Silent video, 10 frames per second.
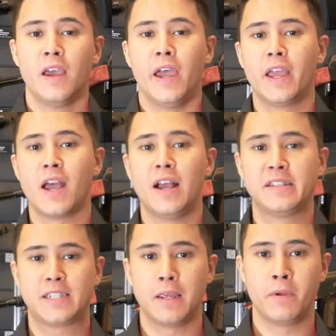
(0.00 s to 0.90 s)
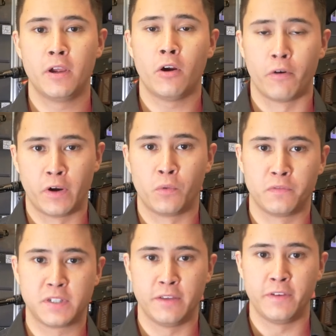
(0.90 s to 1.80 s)
Hey guys, Tim here of Red
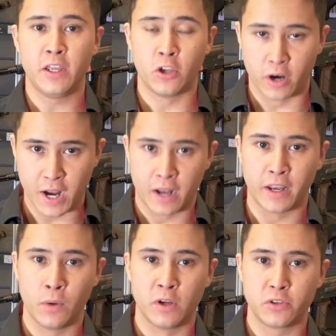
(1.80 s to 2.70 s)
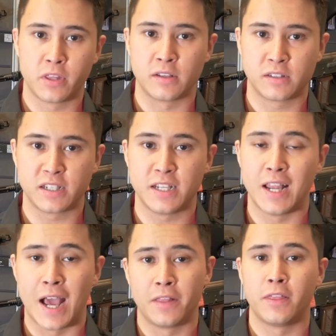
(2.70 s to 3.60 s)
Wolf TV. You're at IWA 2016
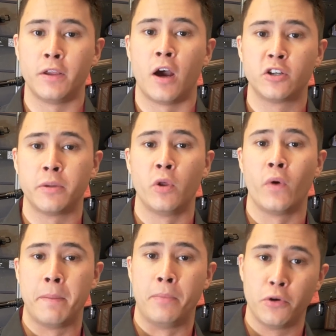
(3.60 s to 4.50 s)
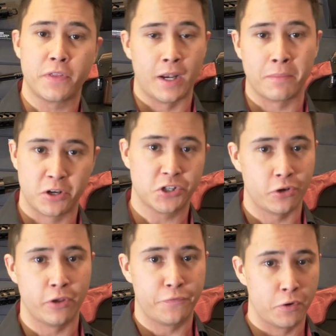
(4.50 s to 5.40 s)
at the RWA booth, and I'm going to show
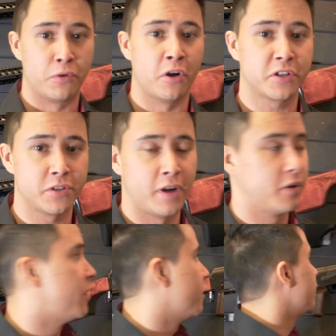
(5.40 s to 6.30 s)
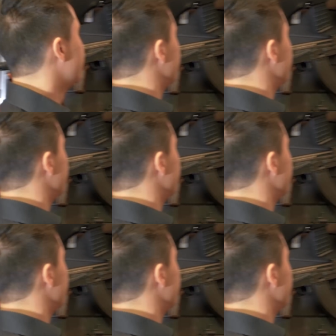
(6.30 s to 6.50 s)
you a few products around here.